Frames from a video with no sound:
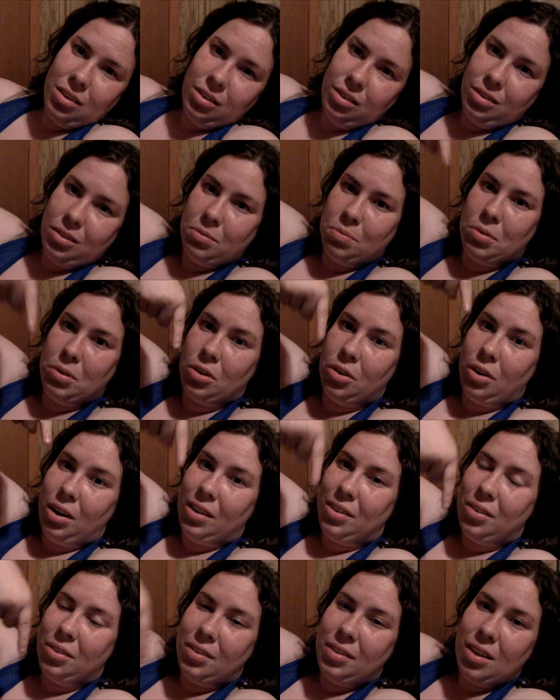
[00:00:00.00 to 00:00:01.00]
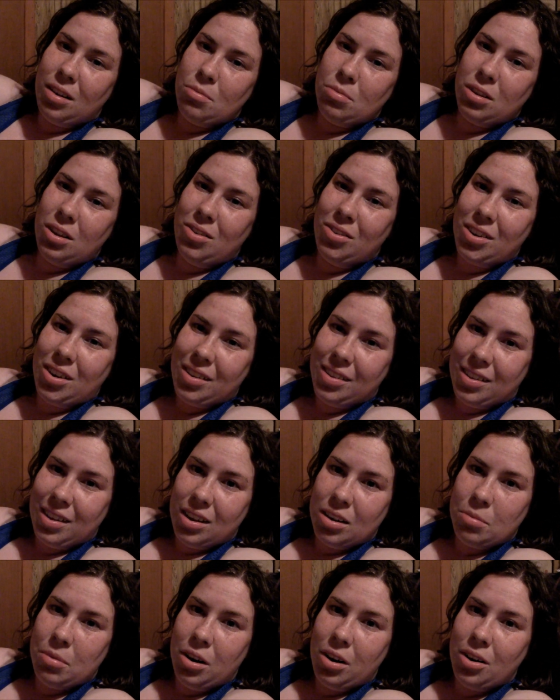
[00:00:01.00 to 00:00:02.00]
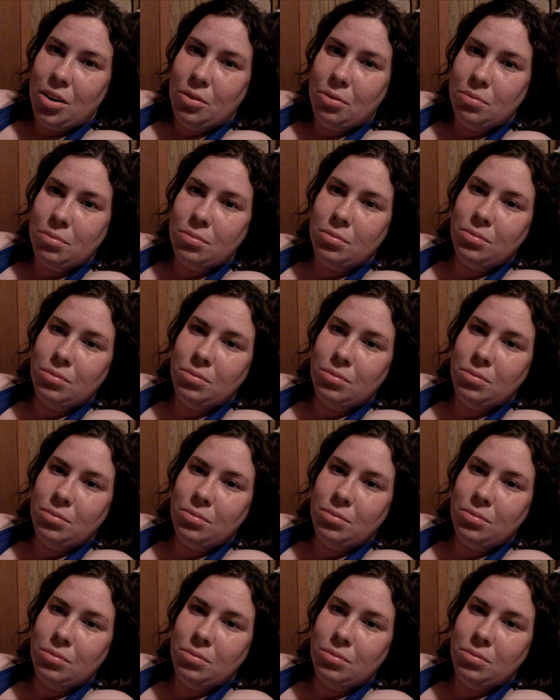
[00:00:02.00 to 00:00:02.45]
So put your answers down below and I'll see you tomorrow.